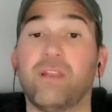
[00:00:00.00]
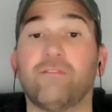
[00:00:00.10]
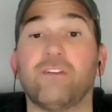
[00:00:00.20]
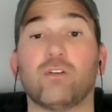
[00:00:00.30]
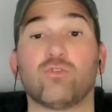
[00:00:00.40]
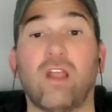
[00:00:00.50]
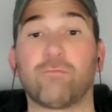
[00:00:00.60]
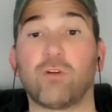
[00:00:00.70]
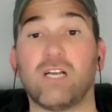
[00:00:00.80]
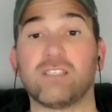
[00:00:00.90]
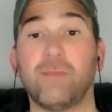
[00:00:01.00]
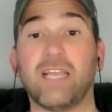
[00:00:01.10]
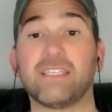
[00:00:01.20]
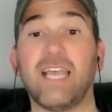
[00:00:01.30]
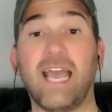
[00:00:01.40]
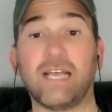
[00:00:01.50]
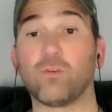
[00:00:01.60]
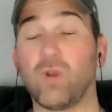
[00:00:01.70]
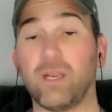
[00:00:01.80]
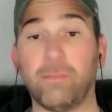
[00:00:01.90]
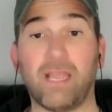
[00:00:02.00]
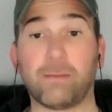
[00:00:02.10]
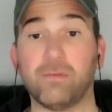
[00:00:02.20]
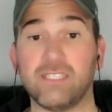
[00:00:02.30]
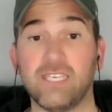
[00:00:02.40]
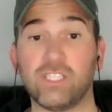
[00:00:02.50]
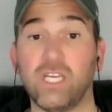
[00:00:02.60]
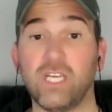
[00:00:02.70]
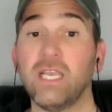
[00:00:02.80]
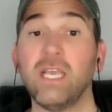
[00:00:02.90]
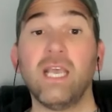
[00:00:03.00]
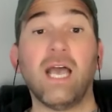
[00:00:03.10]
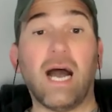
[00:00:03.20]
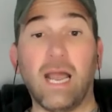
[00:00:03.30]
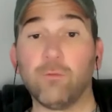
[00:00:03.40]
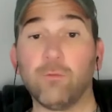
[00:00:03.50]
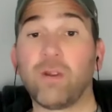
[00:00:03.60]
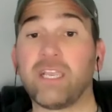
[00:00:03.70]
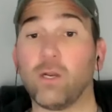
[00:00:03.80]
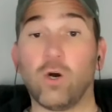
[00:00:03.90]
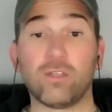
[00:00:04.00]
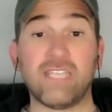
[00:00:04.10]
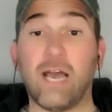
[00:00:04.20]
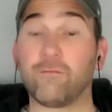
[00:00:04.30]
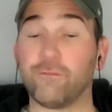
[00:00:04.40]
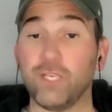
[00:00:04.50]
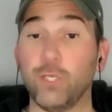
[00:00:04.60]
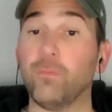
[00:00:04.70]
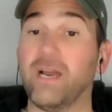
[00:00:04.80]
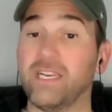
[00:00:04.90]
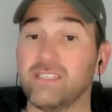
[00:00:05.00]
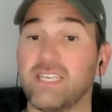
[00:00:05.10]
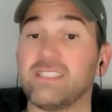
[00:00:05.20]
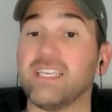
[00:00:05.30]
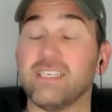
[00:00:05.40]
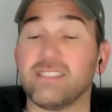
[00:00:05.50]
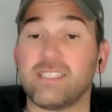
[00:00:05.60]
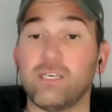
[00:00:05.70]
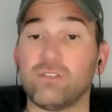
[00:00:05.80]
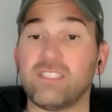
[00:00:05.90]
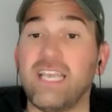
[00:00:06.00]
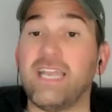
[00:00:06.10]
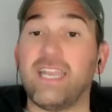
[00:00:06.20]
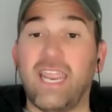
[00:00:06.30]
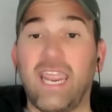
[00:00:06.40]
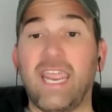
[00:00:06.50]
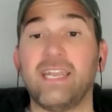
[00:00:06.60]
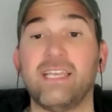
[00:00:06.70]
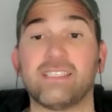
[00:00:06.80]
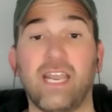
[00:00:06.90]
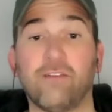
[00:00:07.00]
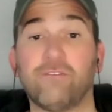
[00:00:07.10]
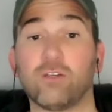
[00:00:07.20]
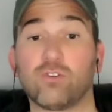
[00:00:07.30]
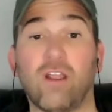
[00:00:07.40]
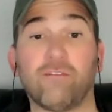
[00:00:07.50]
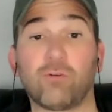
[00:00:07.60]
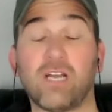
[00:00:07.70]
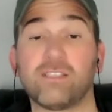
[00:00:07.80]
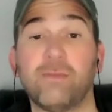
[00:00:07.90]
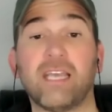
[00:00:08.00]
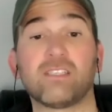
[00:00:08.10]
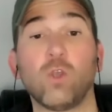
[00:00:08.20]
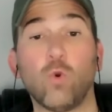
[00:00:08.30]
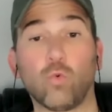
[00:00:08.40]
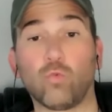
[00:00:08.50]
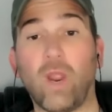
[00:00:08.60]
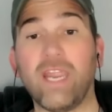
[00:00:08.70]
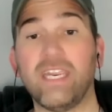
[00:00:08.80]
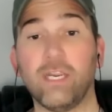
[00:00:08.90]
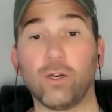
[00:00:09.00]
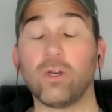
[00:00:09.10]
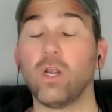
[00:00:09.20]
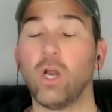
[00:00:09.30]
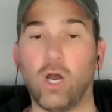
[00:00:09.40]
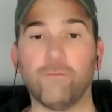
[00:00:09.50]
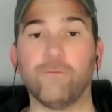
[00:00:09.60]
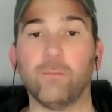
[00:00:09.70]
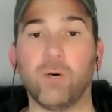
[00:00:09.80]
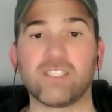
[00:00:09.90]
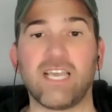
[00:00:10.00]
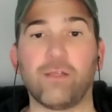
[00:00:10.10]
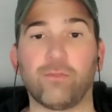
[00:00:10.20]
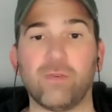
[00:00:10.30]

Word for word: NFL draft prospect at the running back position? I will break it all down for you by discussing his skill set and his NFL draft prospects right here on Football Scout